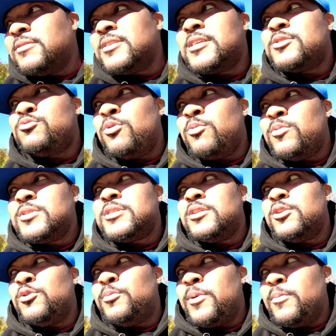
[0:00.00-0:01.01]
This one was a
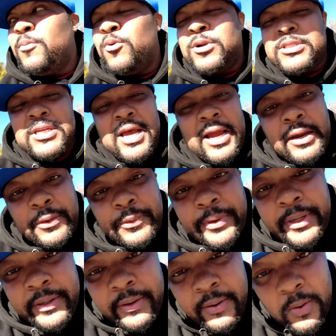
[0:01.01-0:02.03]
little bit more
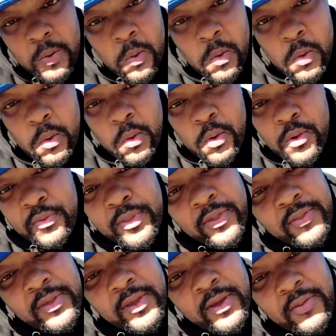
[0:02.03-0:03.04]
tiring
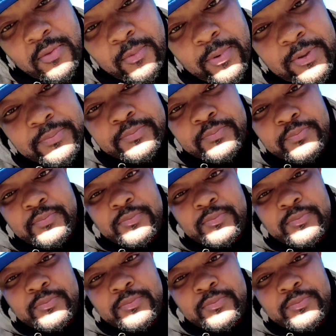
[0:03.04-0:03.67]
than the other one.